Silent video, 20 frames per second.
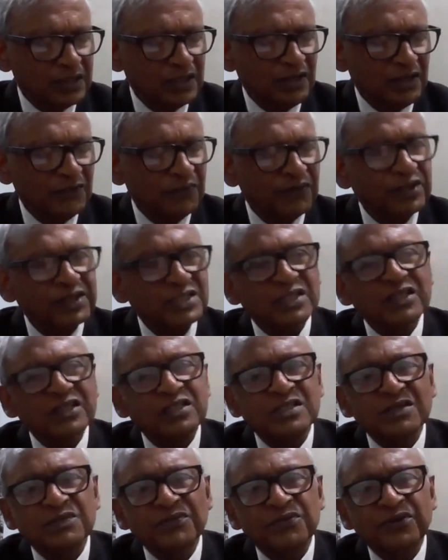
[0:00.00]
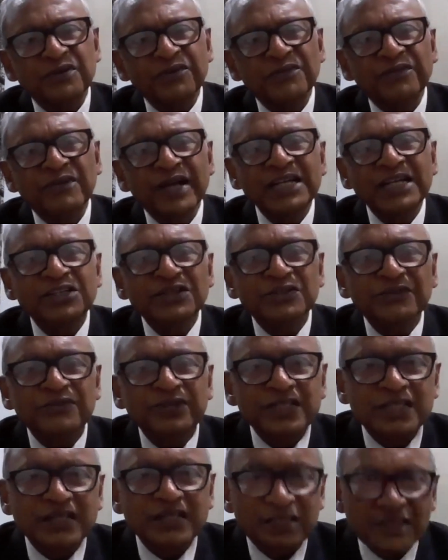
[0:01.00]
inflation is for a variety of
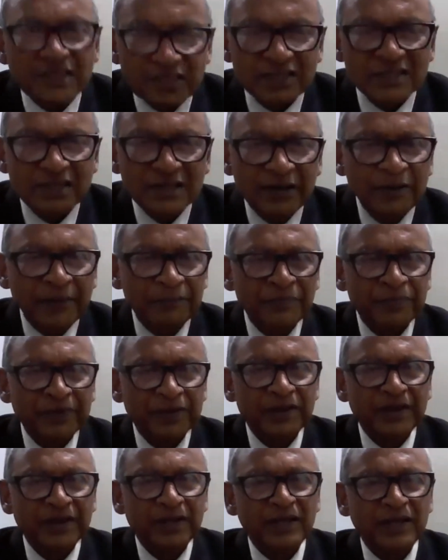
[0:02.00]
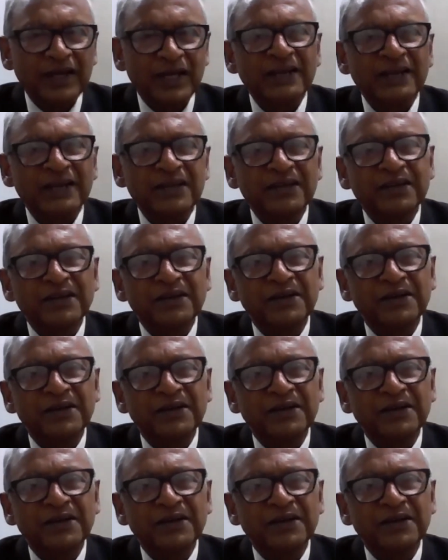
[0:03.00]
reasons. And